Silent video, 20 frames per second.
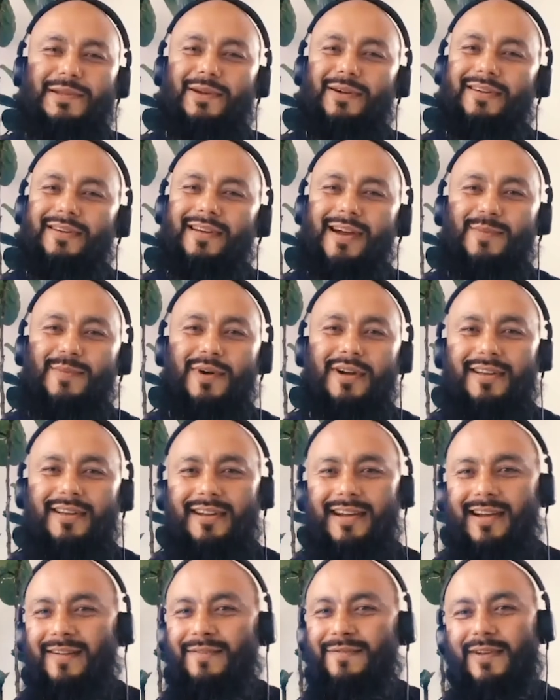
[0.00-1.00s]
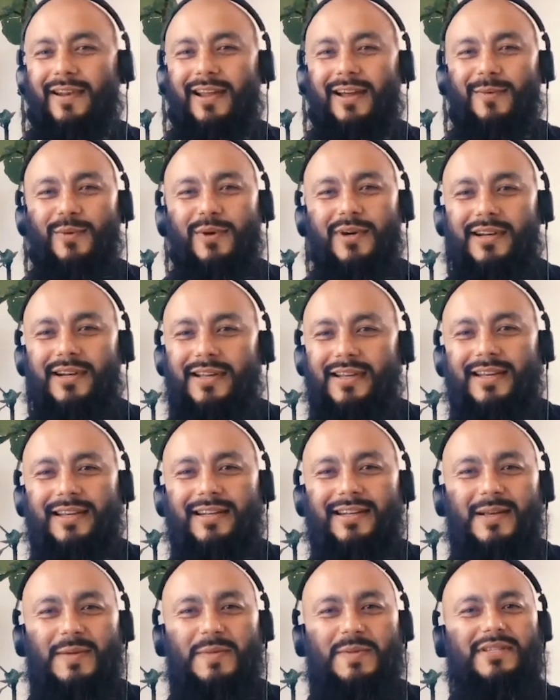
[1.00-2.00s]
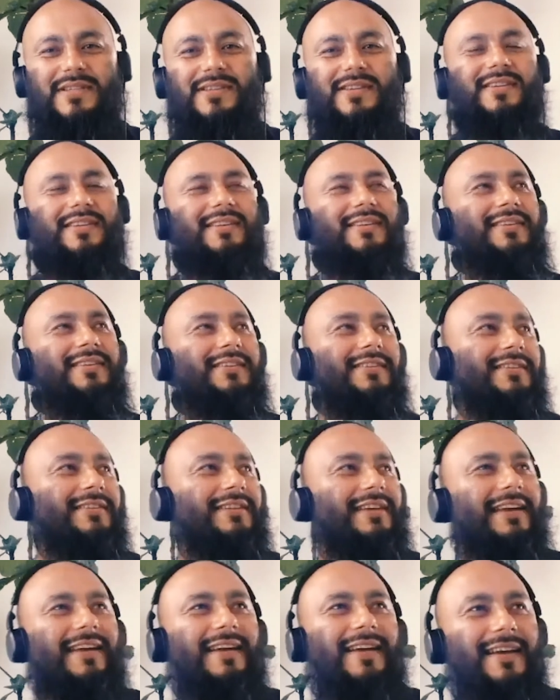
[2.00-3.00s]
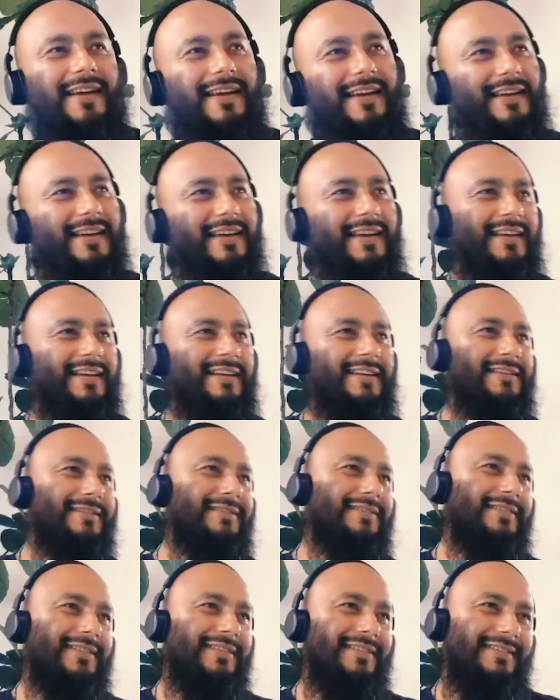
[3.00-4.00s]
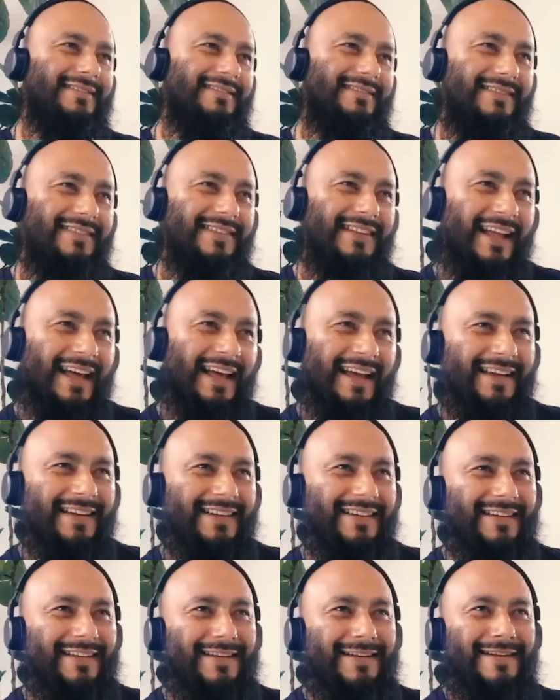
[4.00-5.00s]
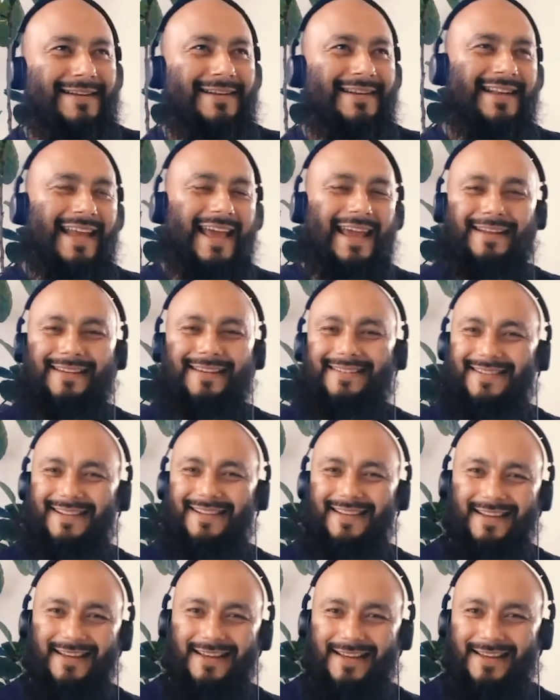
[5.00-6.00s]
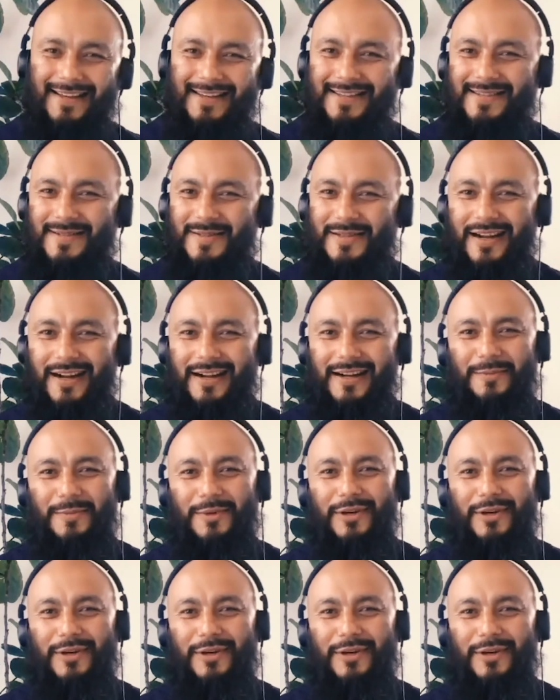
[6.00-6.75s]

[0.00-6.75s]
i curveball here. I feel like we're gonna end up seeing a like Nate Diaz, Conor